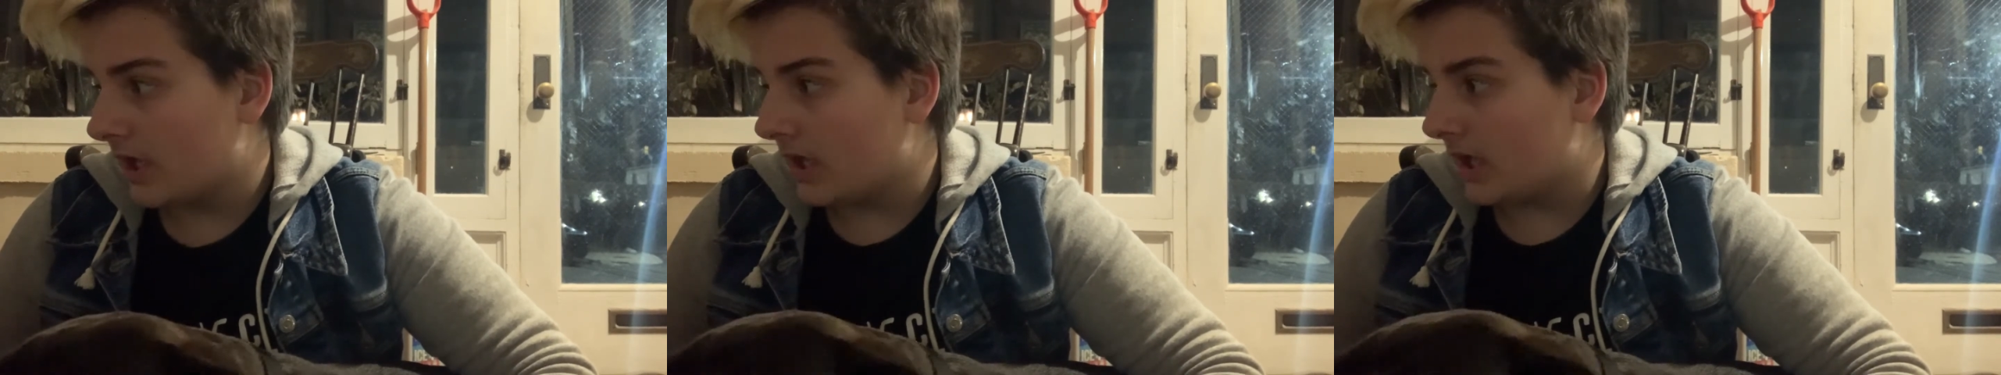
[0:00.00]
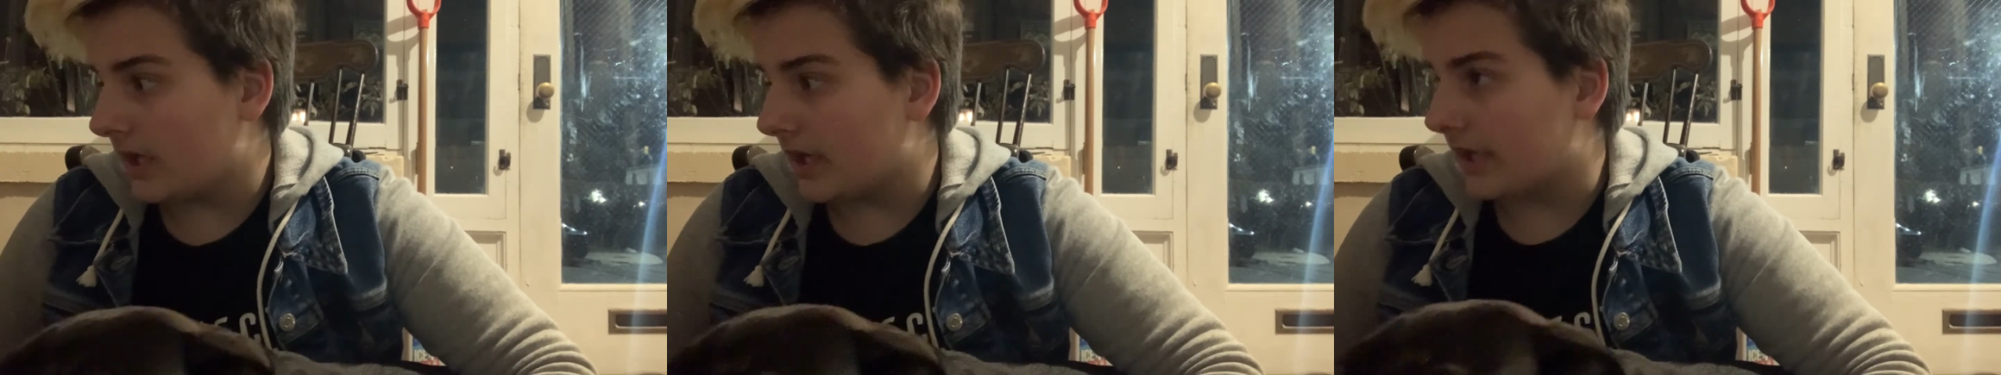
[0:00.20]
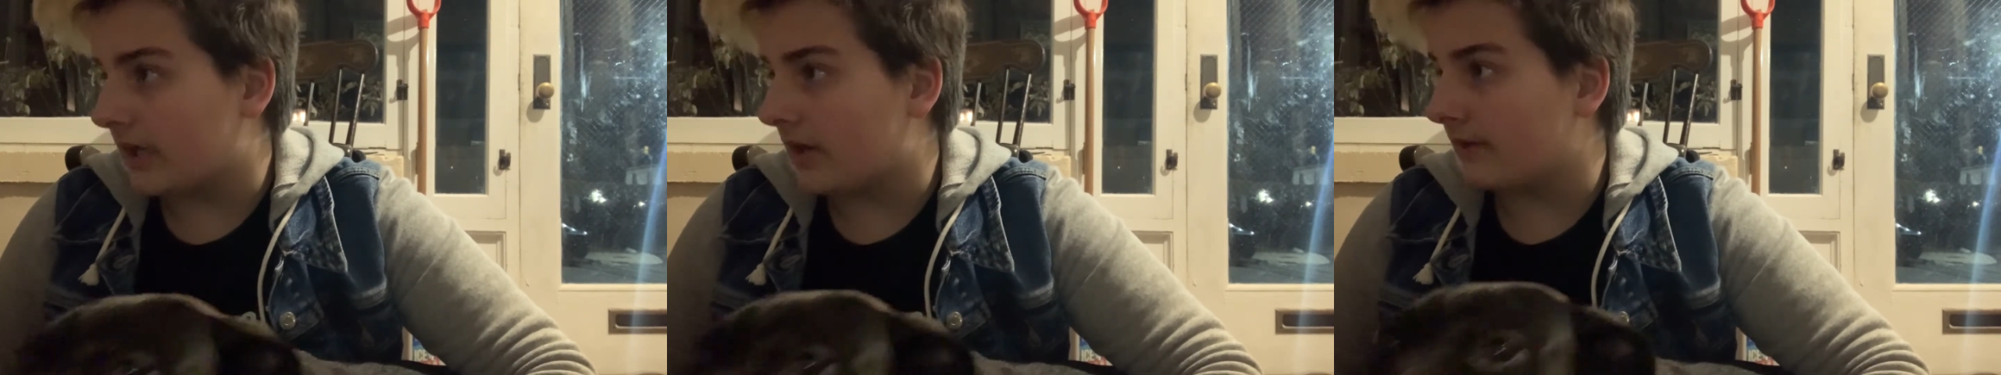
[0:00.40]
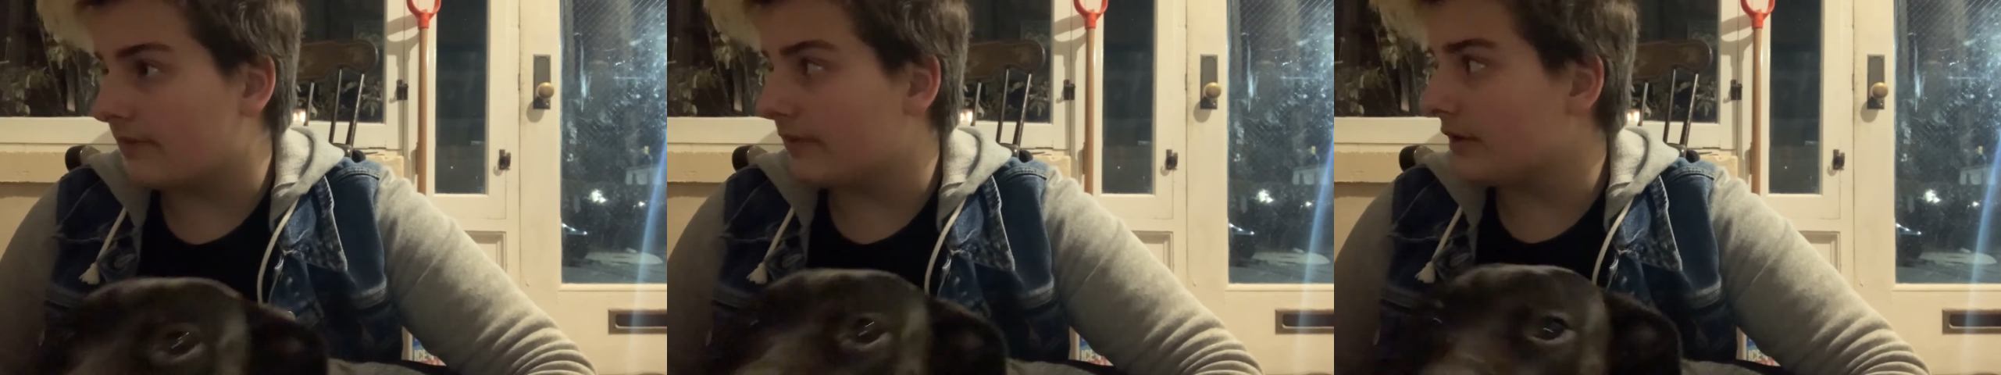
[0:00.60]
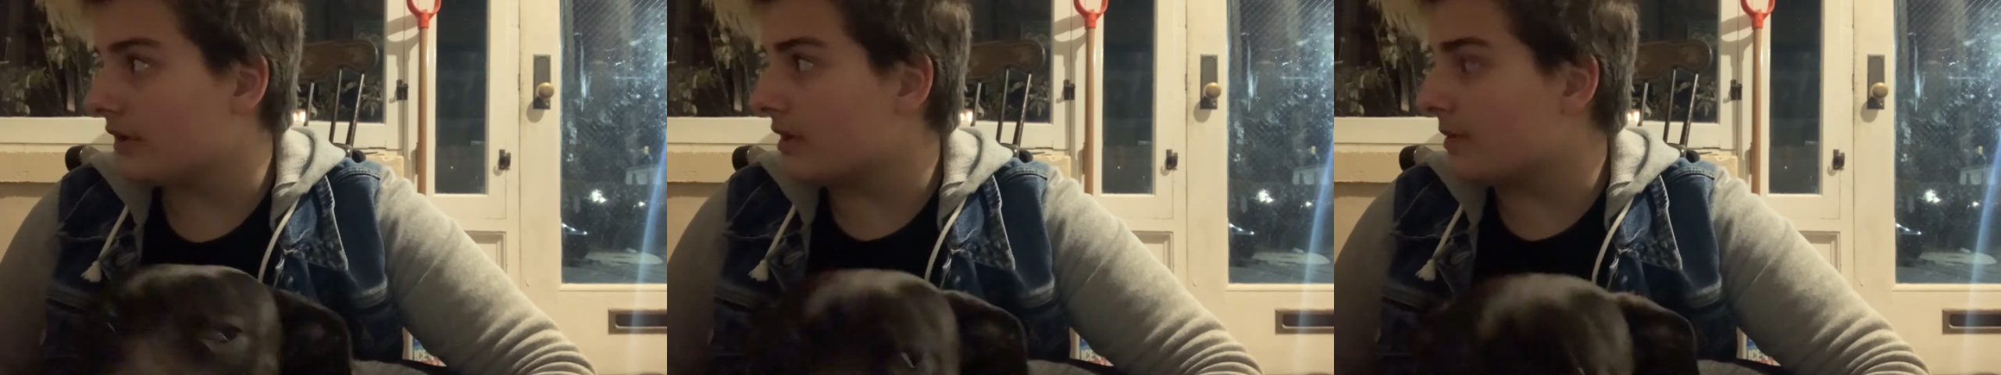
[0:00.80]
And I
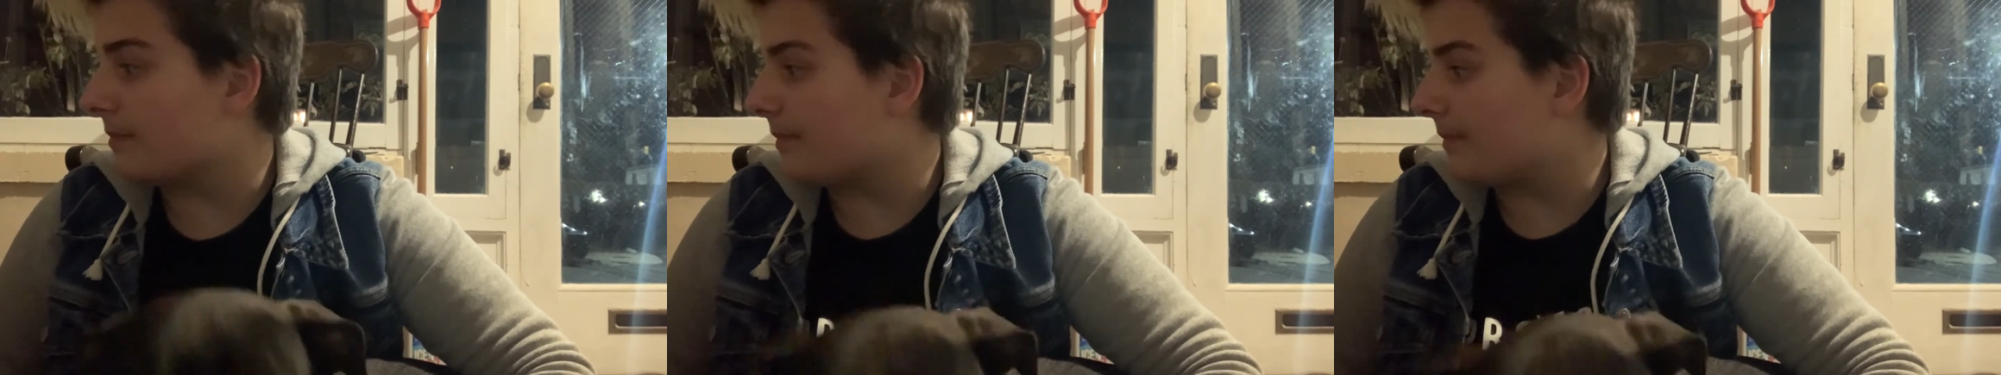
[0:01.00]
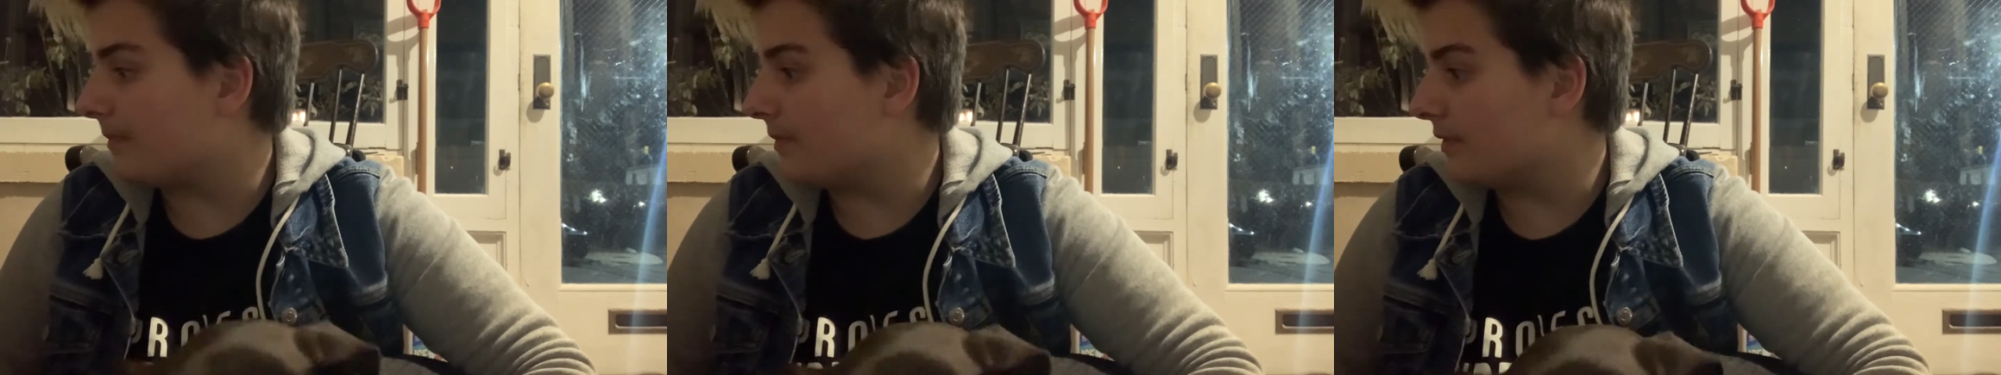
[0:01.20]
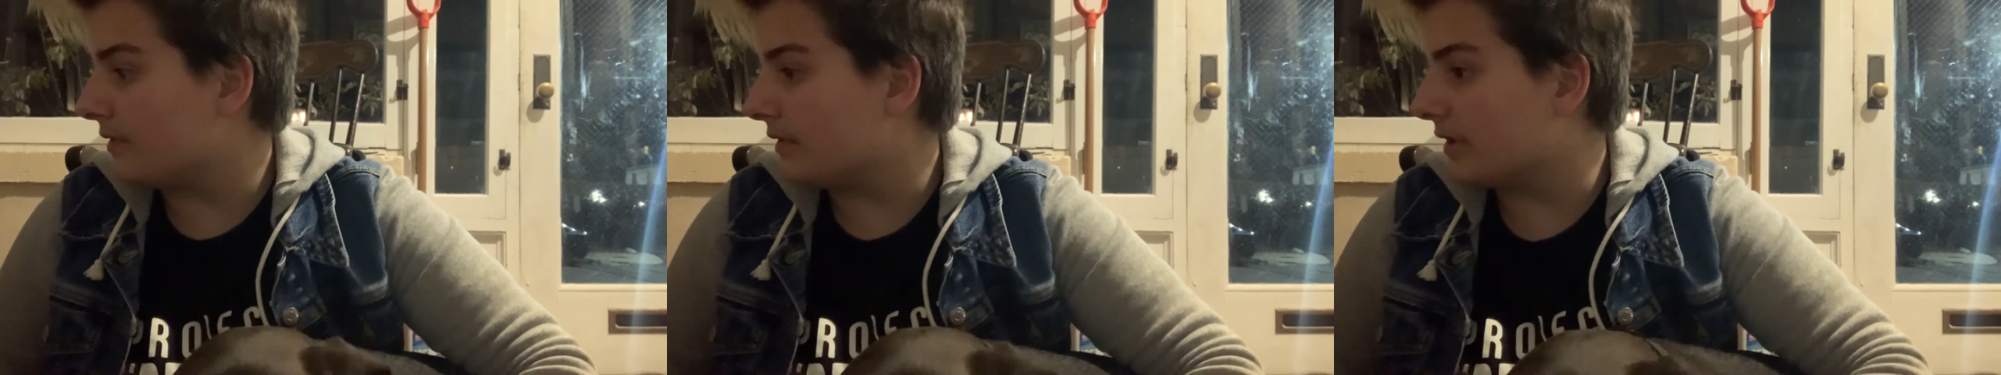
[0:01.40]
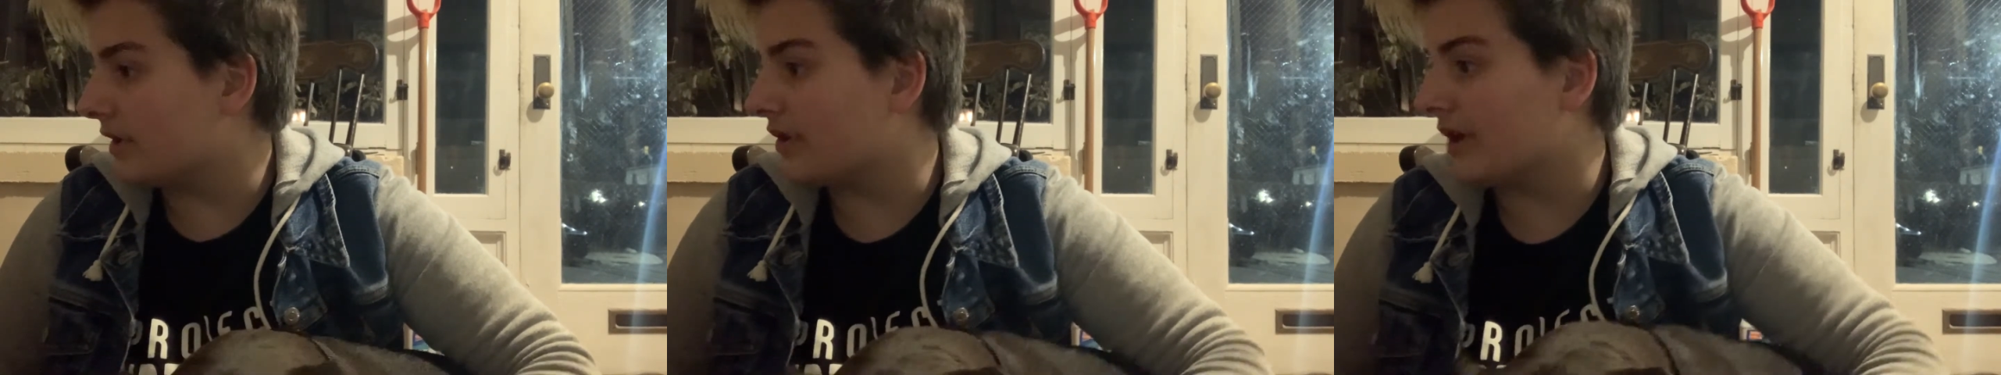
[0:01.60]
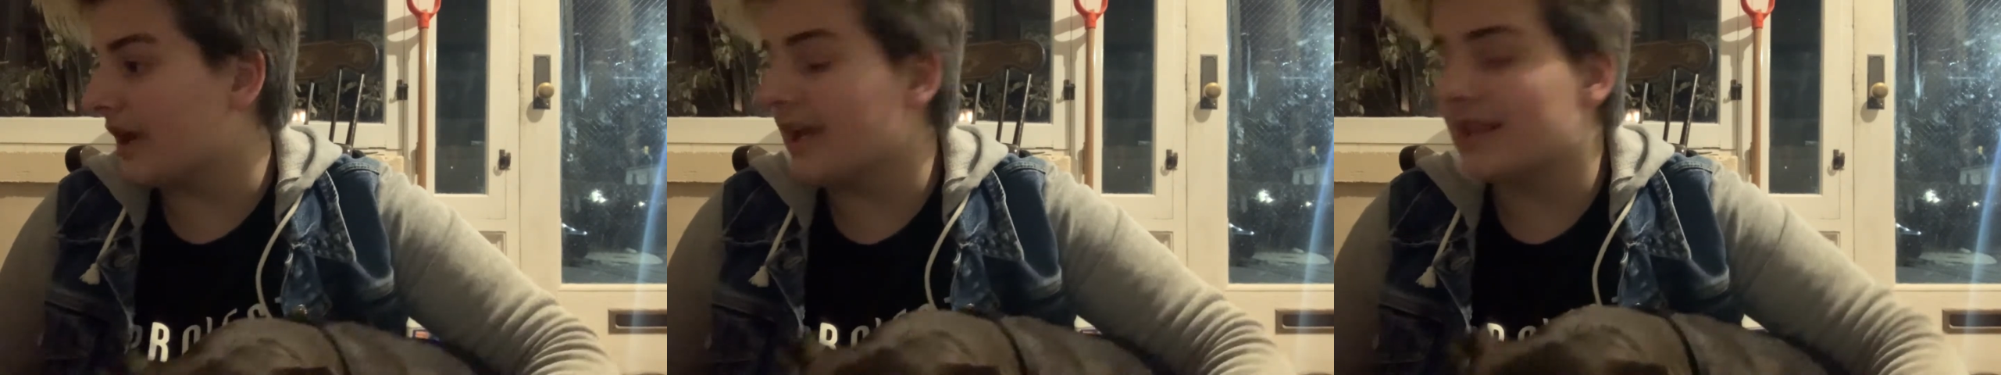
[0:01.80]
covered the
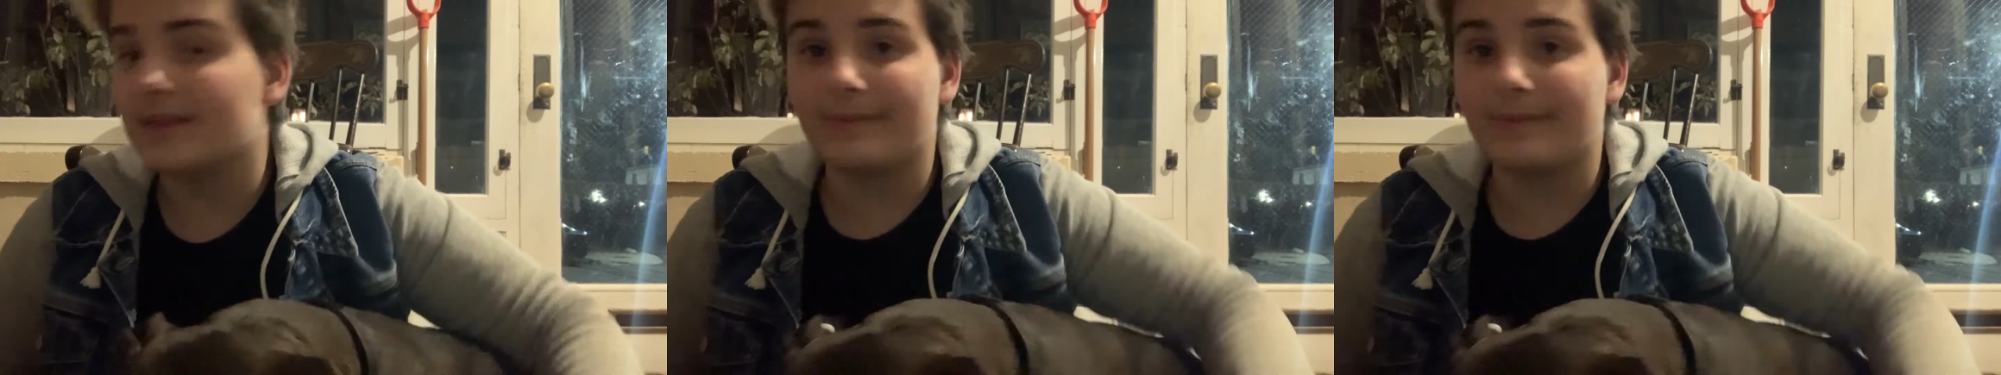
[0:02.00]
crate